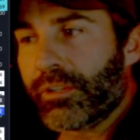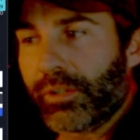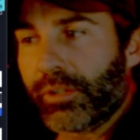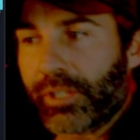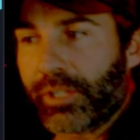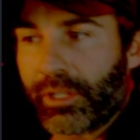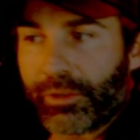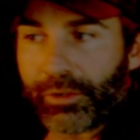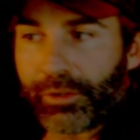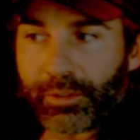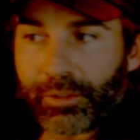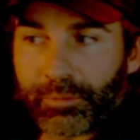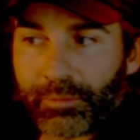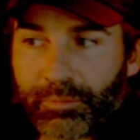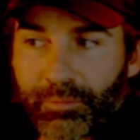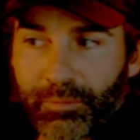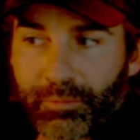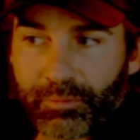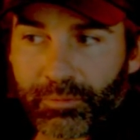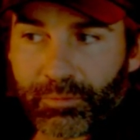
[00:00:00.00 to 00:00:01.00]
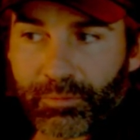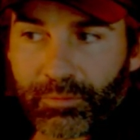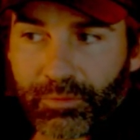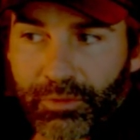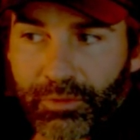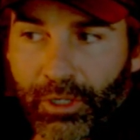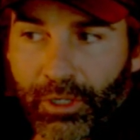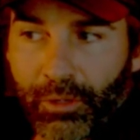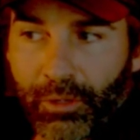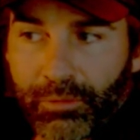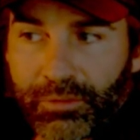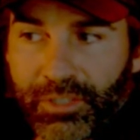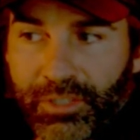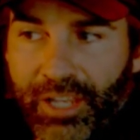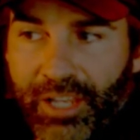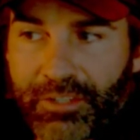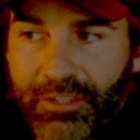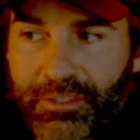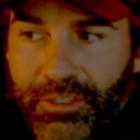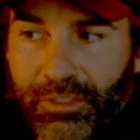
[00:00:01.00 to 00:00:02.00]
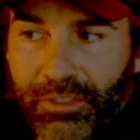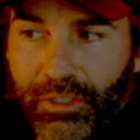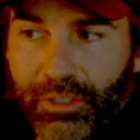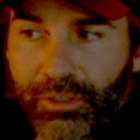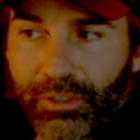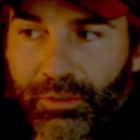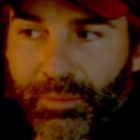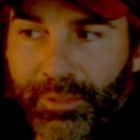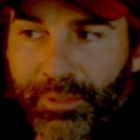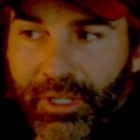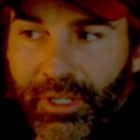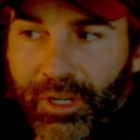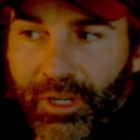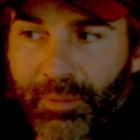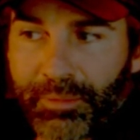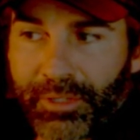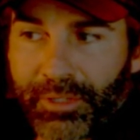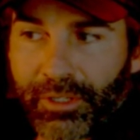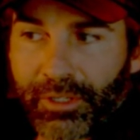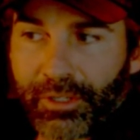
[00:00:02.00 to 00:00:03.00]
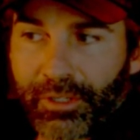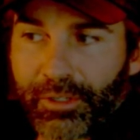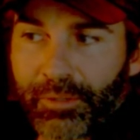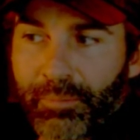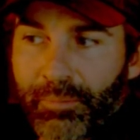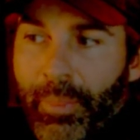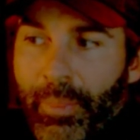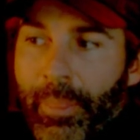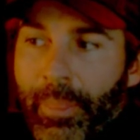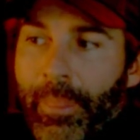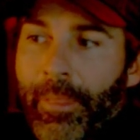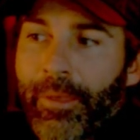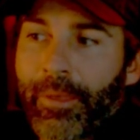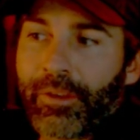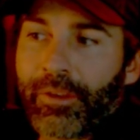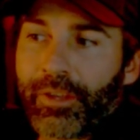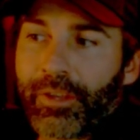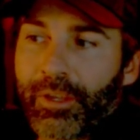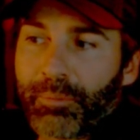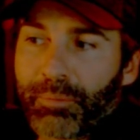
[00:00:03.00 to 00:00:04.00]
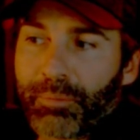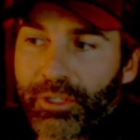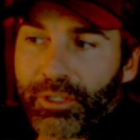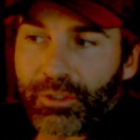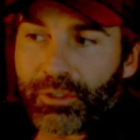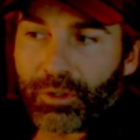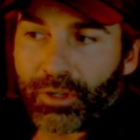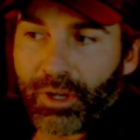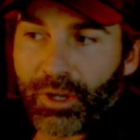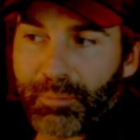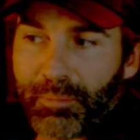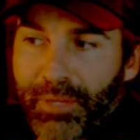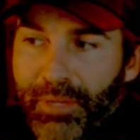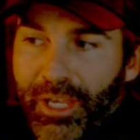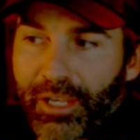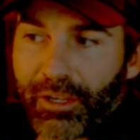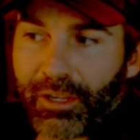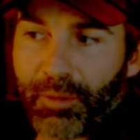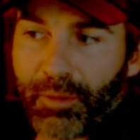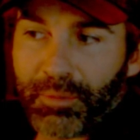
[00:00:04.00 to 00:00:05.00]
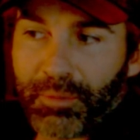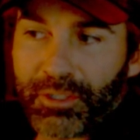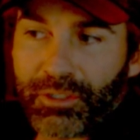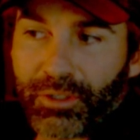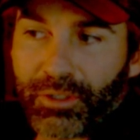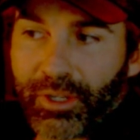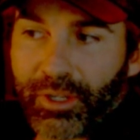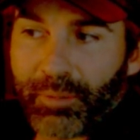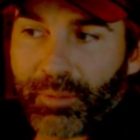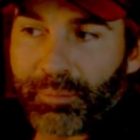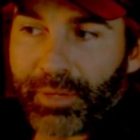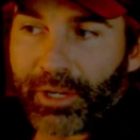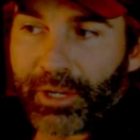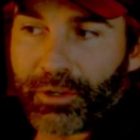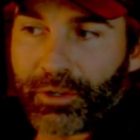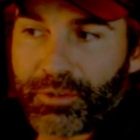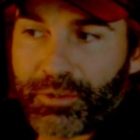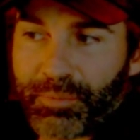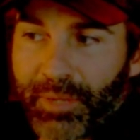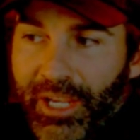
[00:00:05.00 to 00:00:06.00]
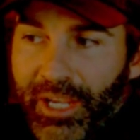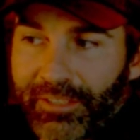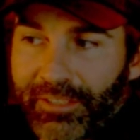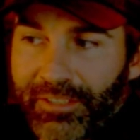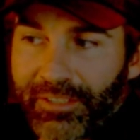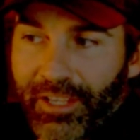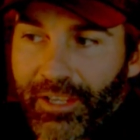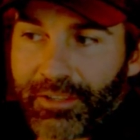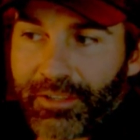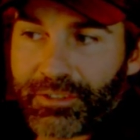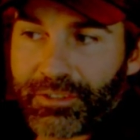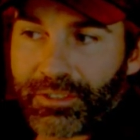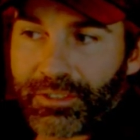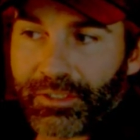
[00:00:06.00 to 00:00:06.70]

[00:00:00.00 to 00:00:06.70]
either, test a little bit up here, but you'll come back up and you'll get a bearish back test,